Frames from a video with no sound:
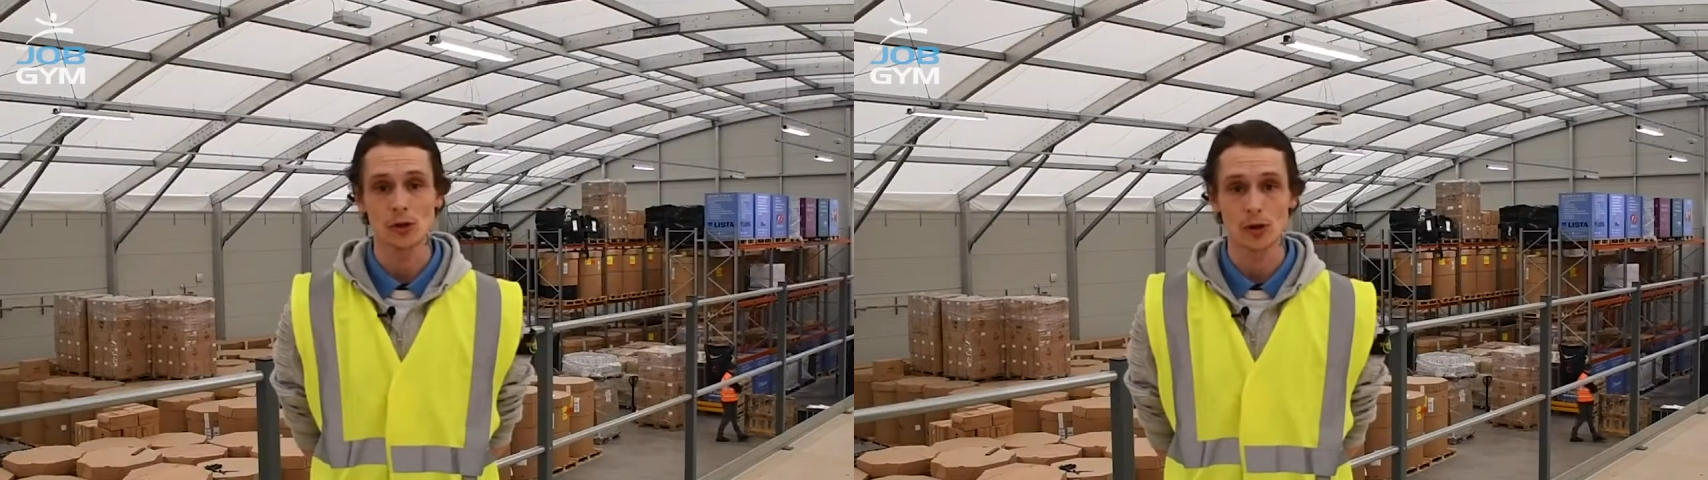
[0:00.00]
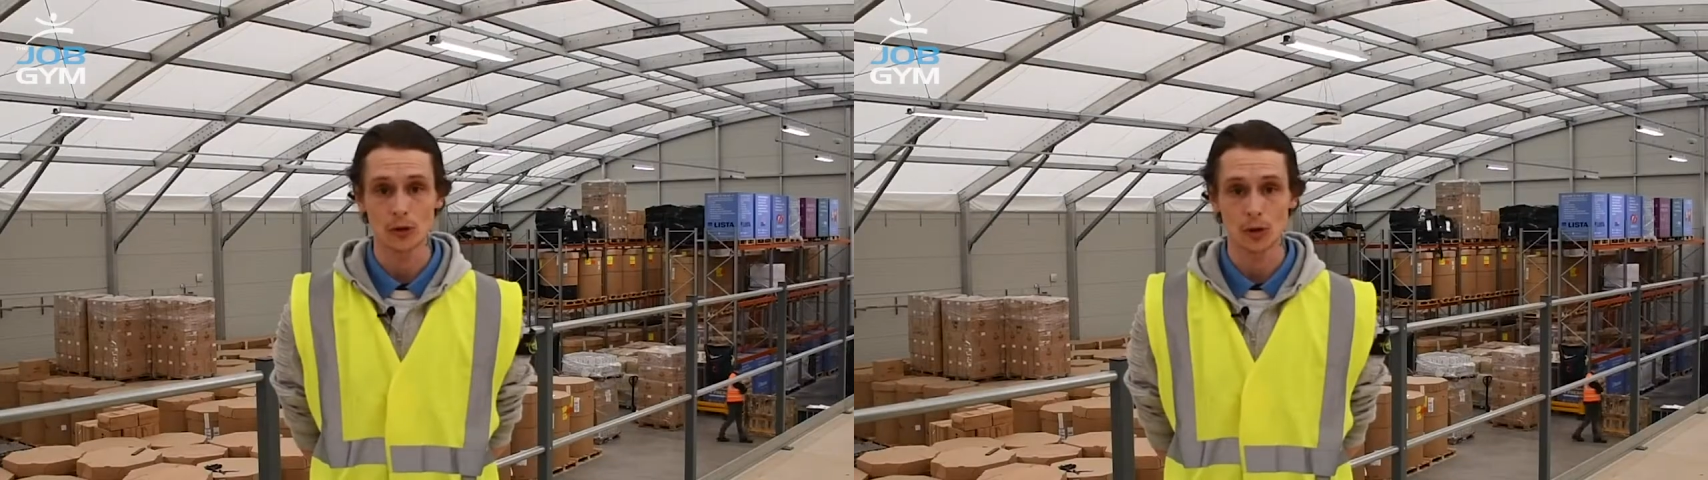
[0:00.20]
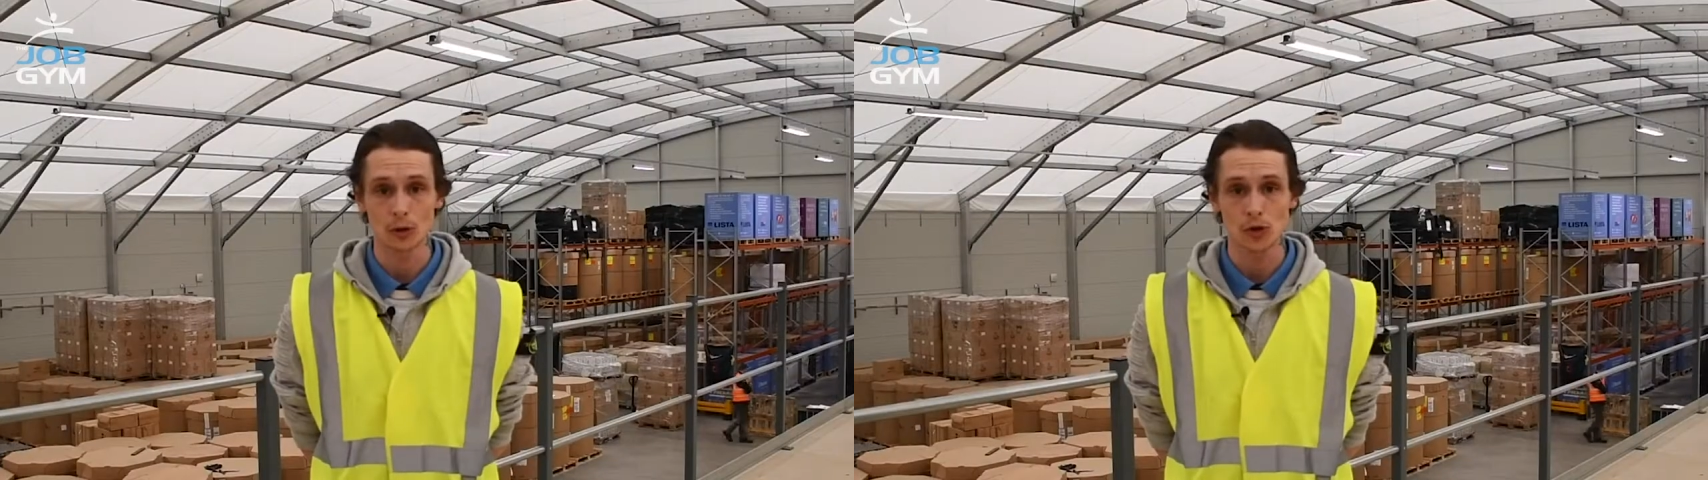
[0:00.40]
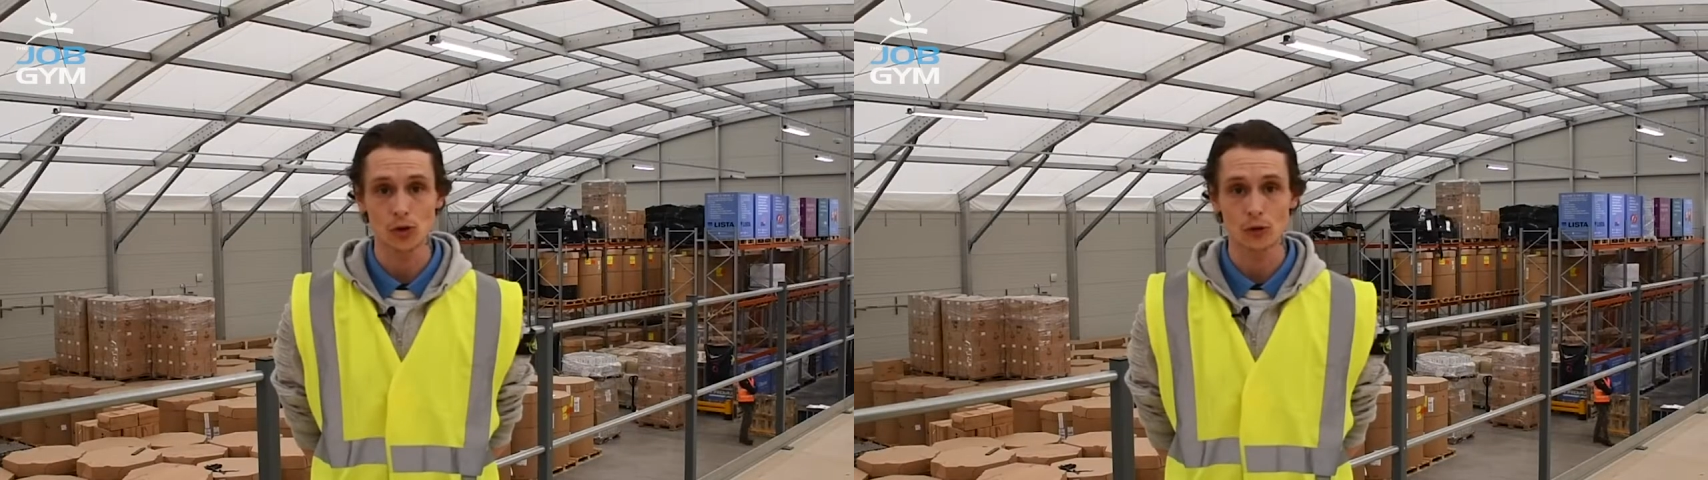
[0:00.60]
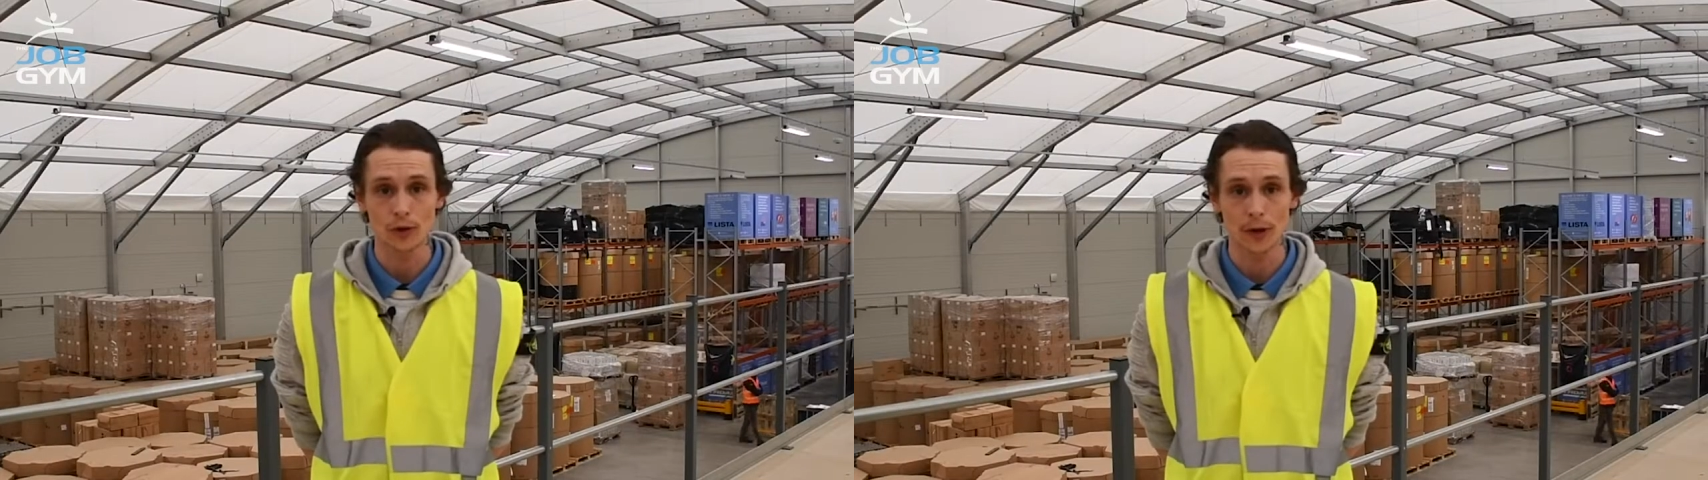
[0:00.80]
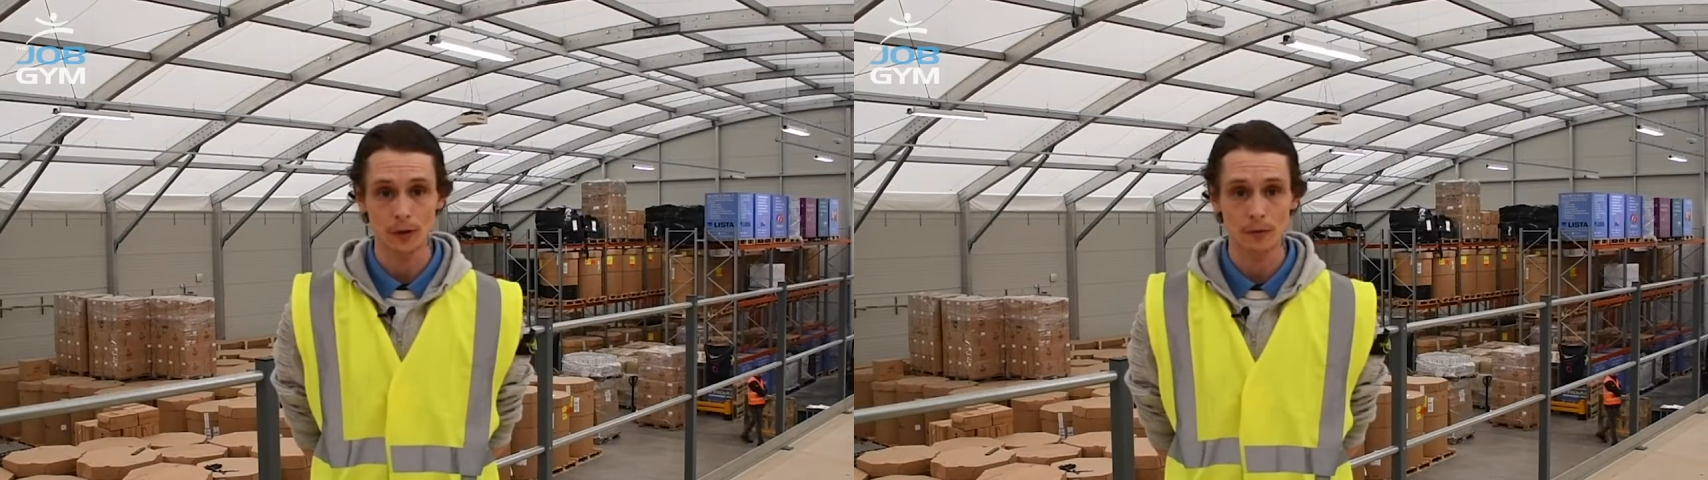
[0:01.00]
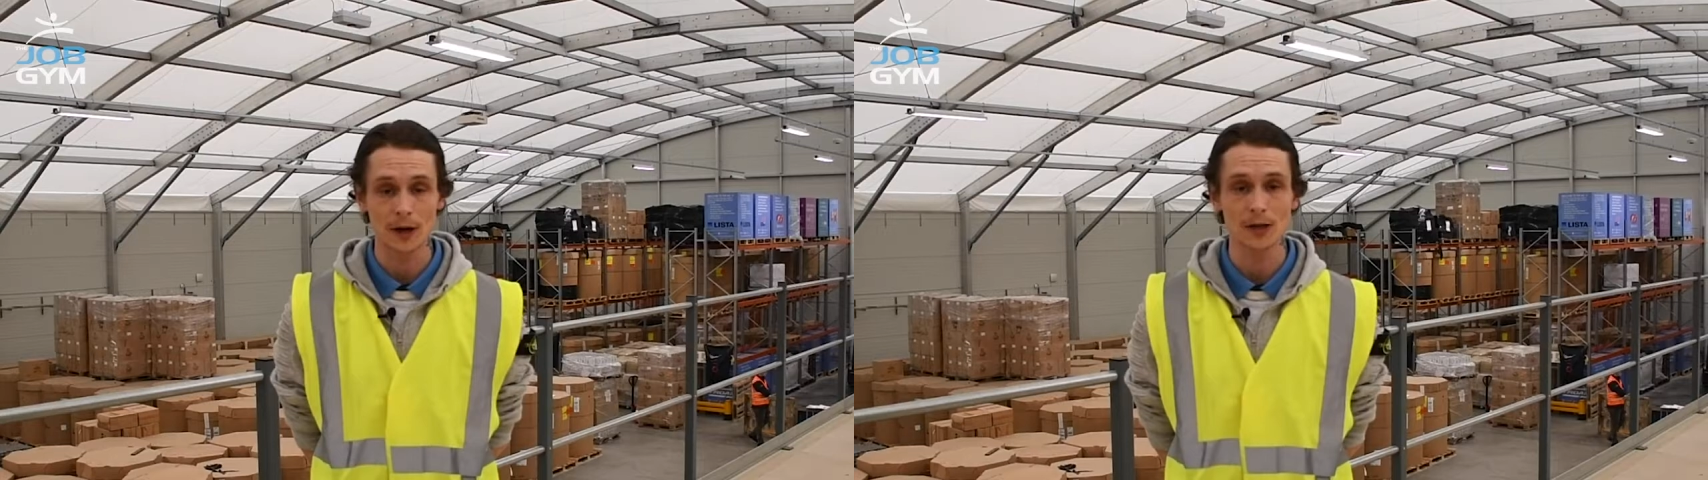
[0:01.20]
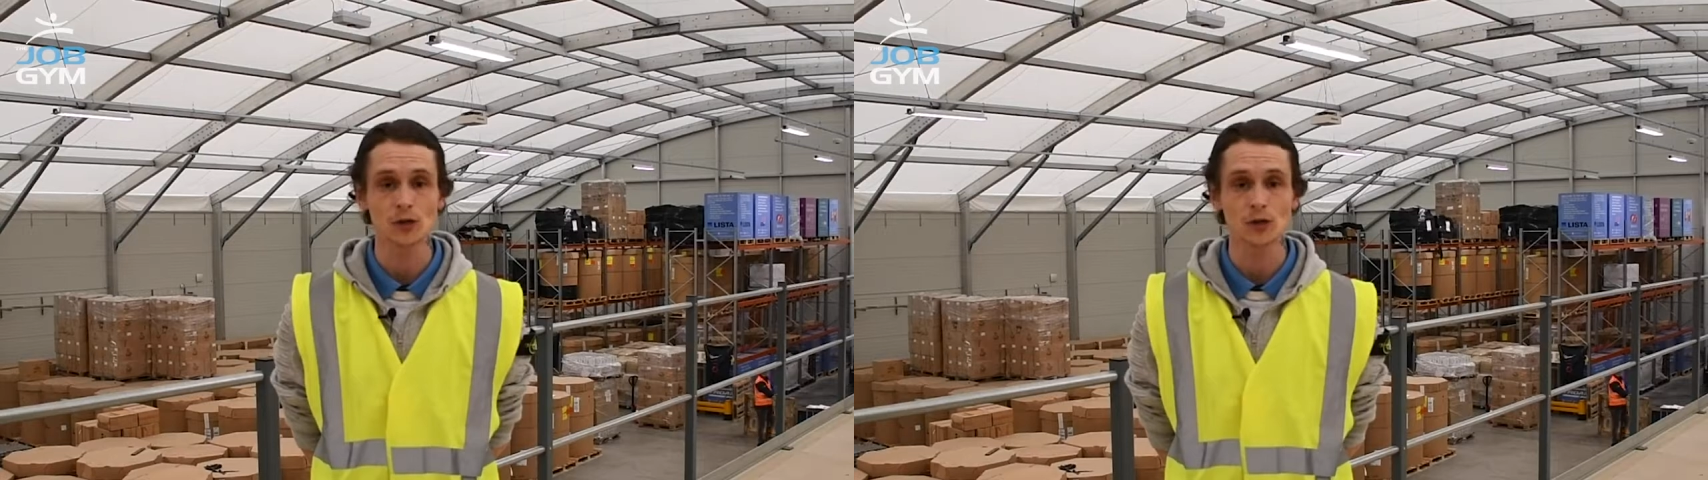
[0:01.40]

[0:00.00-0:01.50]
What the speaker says: sort of know the stuff, then they'll find